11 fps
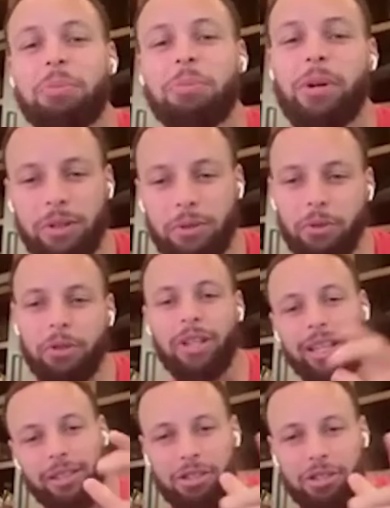especially for
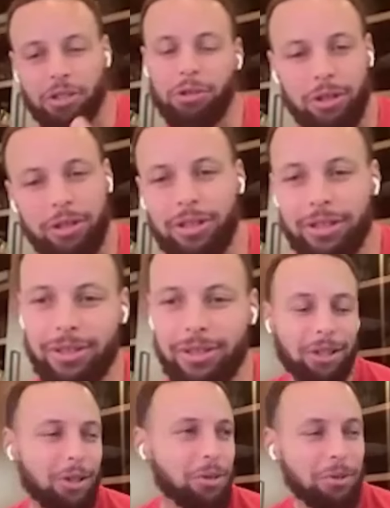like the shooters.
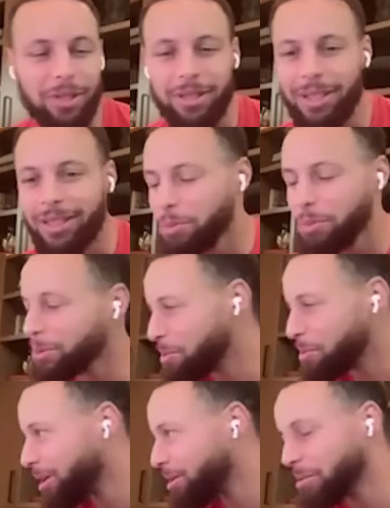He knows what it takes to put the
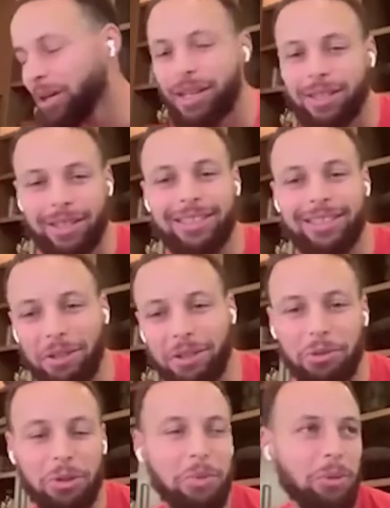ball in the basket. He's done the
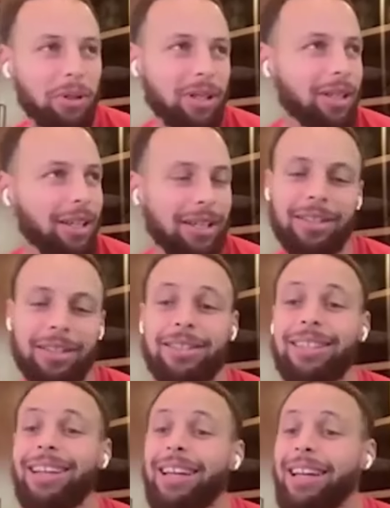three-point
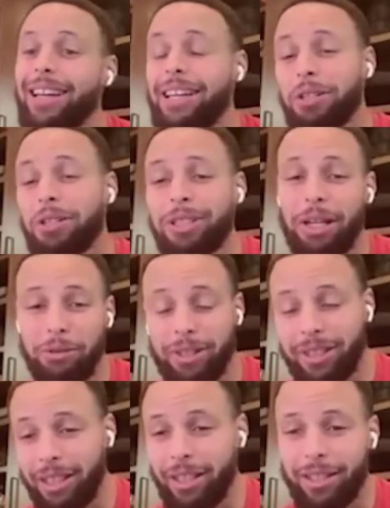contest. He knows how
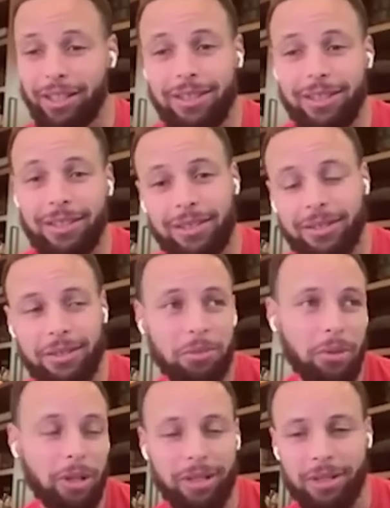ridiculous
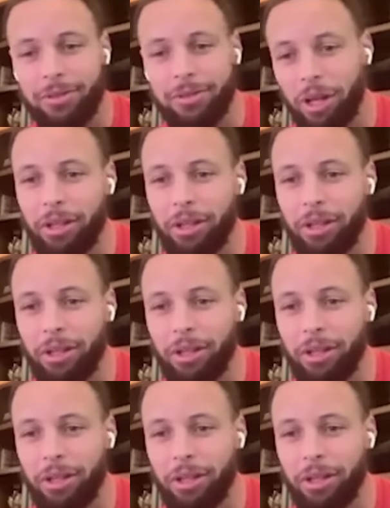Sabrina's